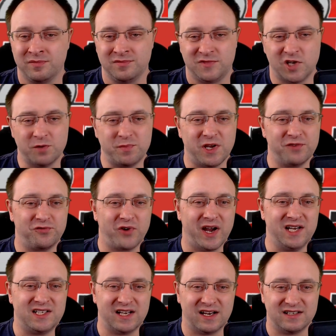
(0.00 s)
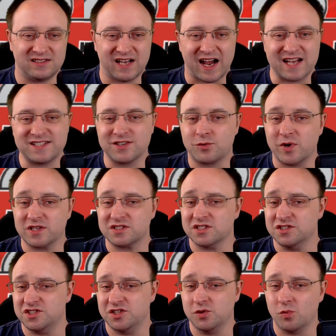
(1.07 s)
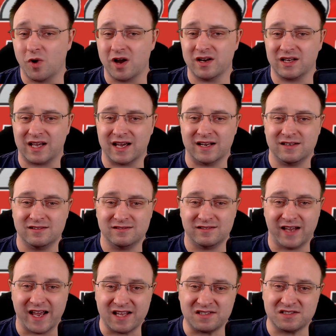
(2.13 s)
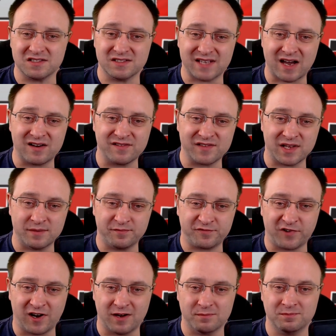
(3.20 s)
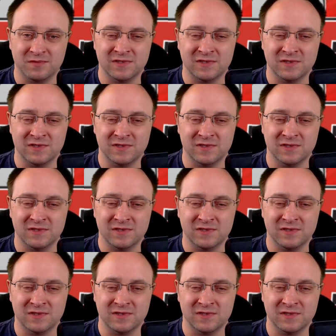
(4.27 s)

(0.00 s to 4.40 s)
Don't be afraid to, to ask the questions you want to get answers out of them from,